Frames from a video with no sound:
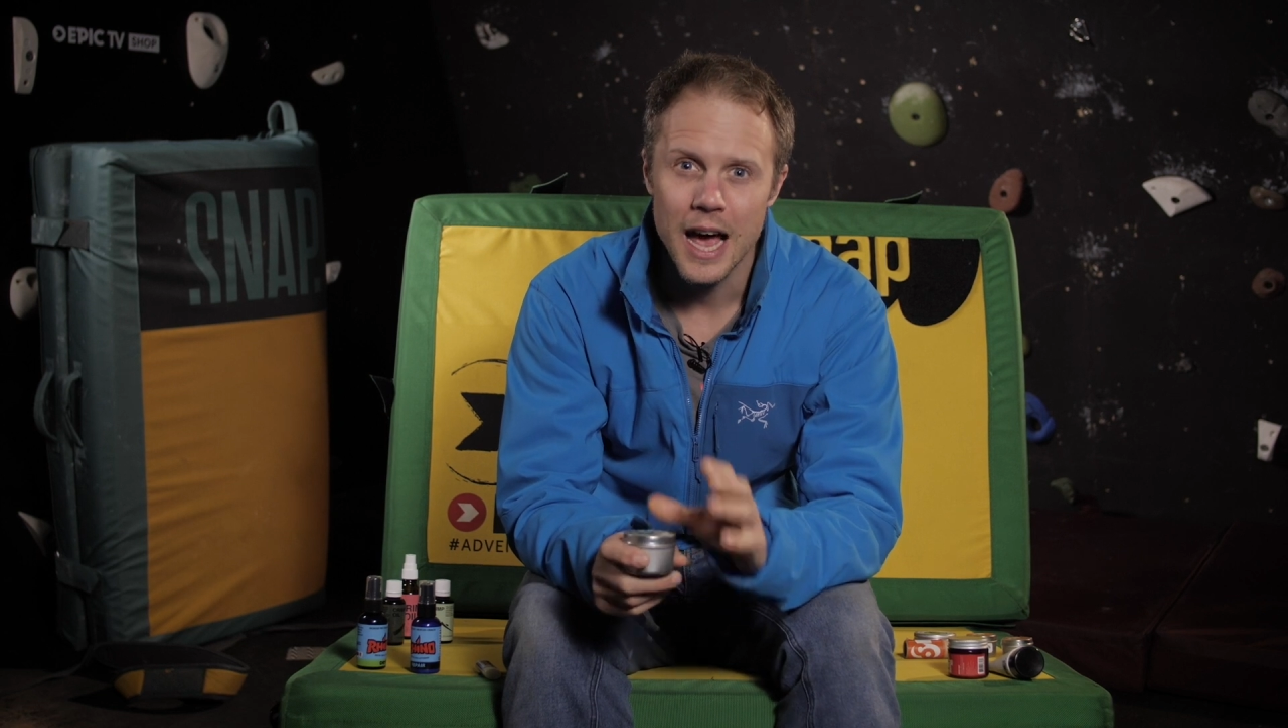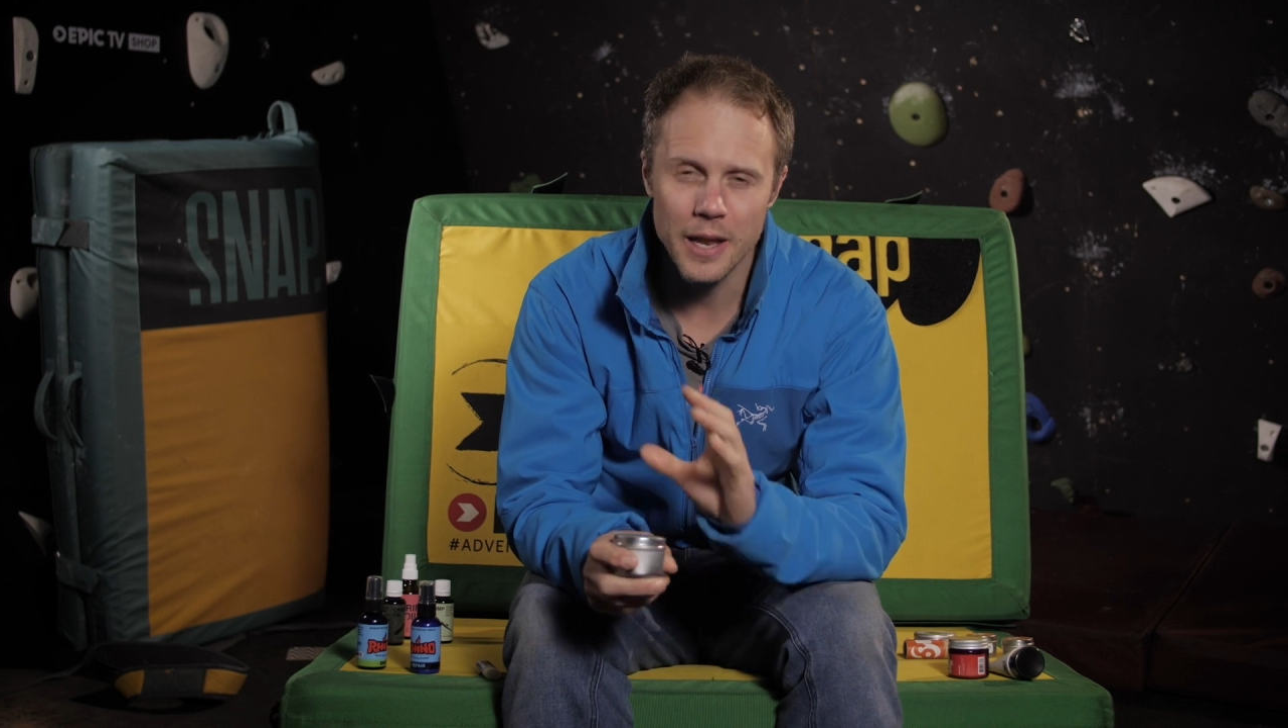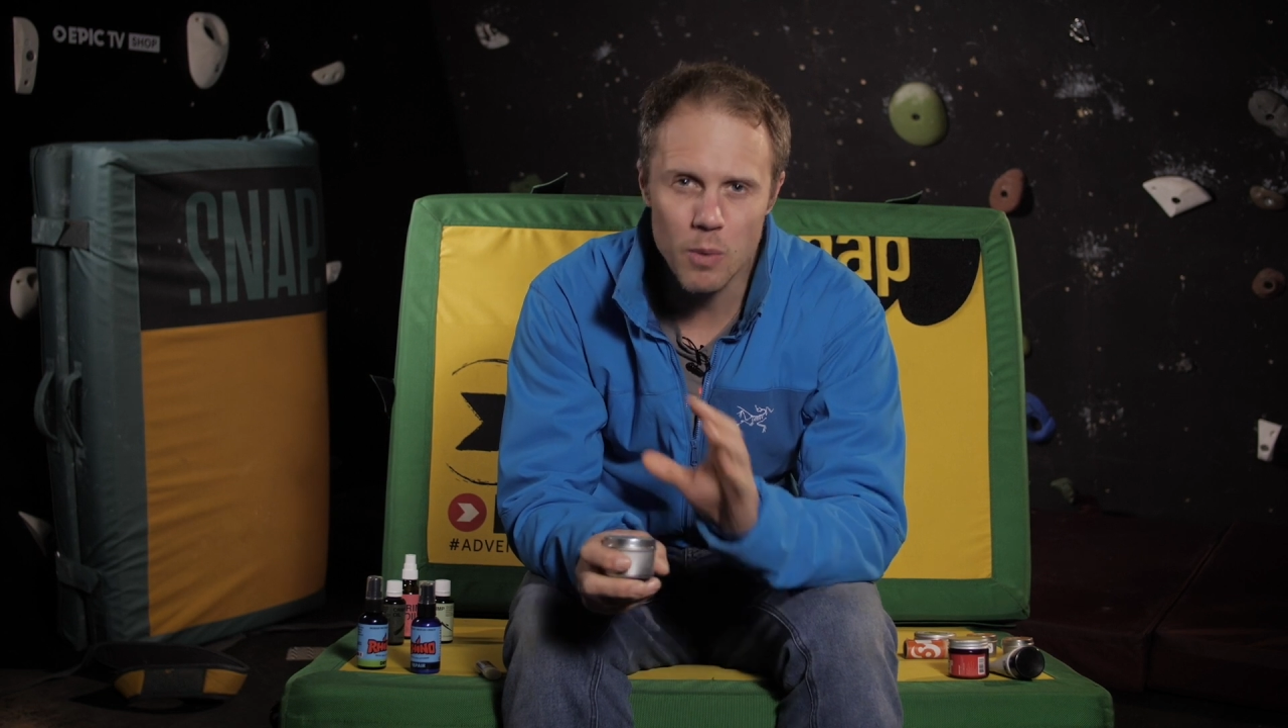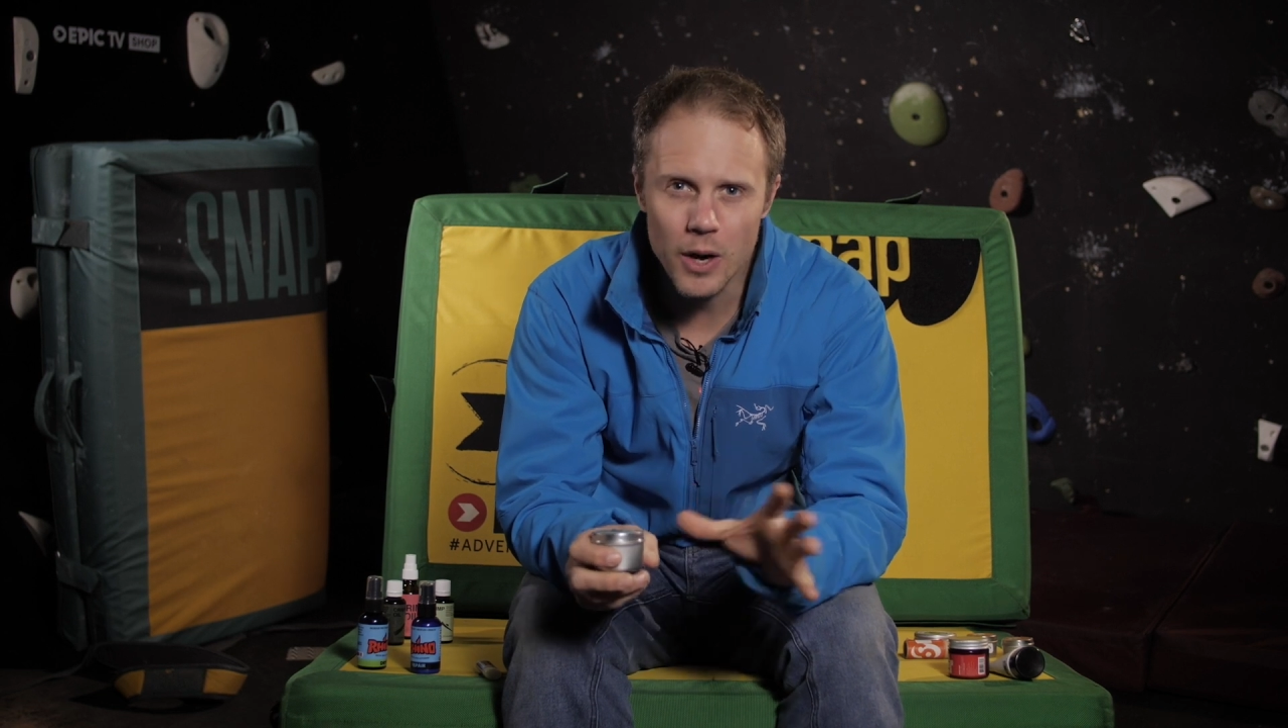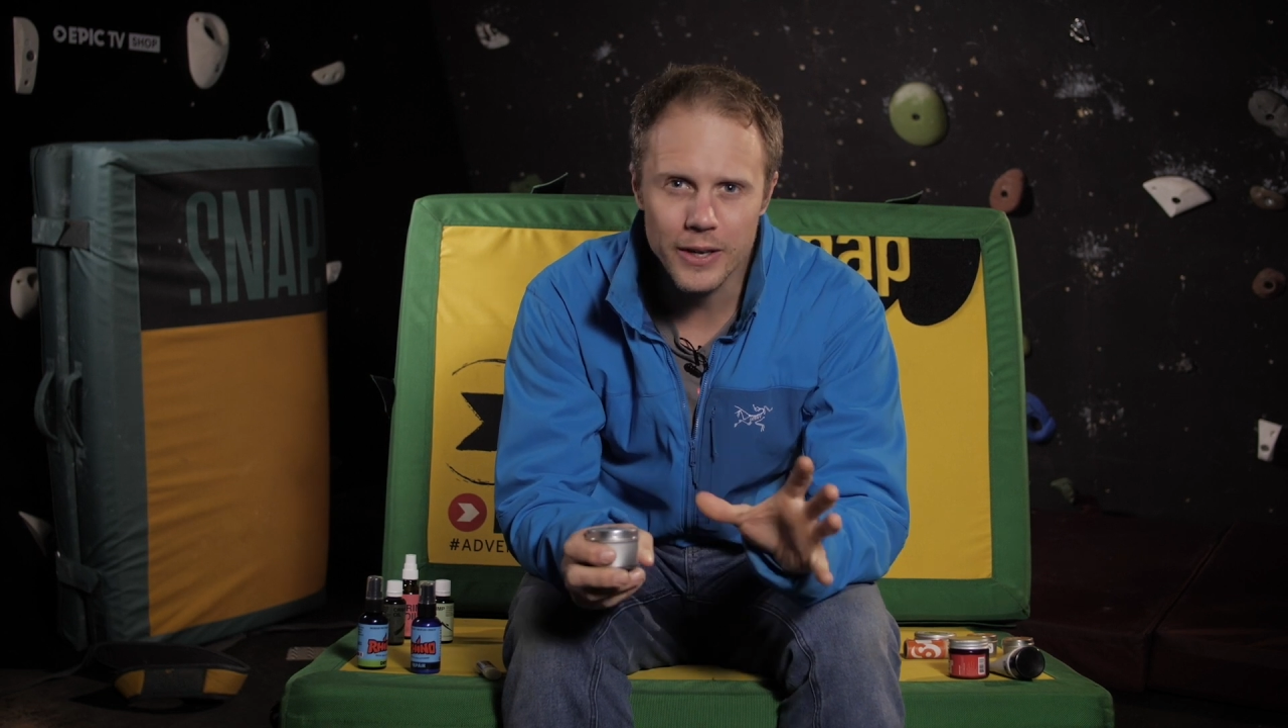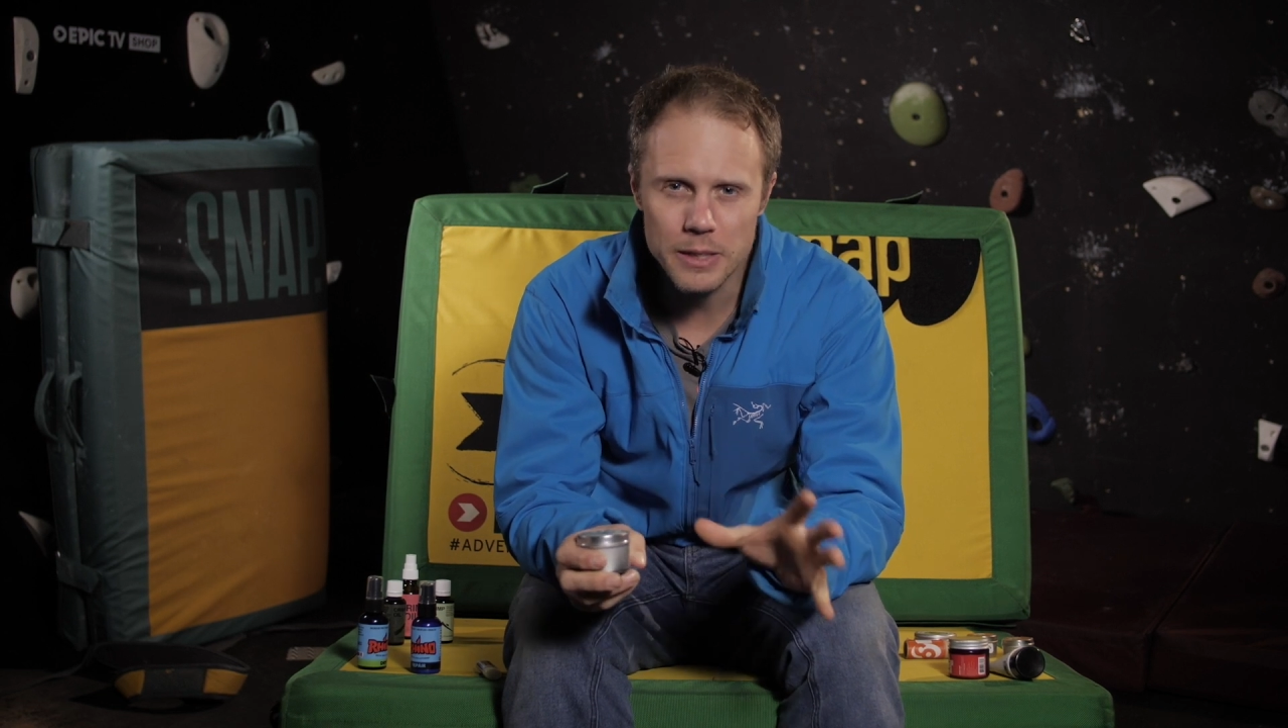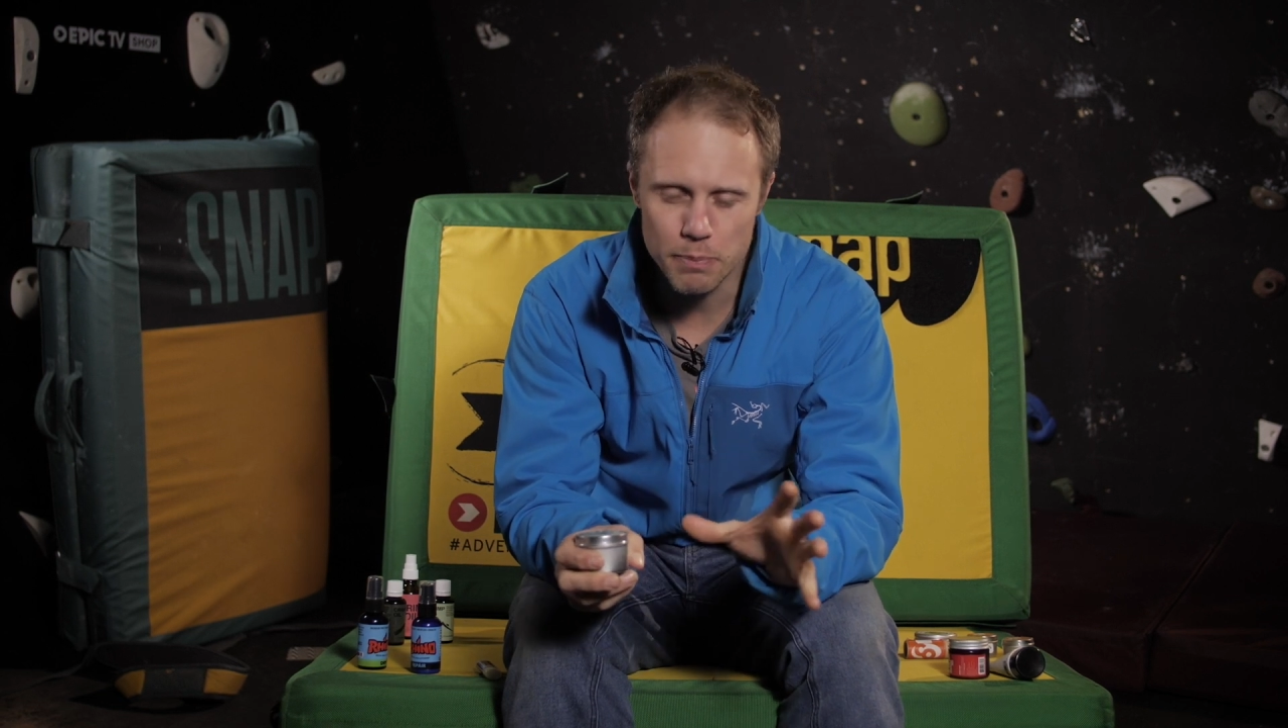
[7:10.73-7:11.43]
And they work on this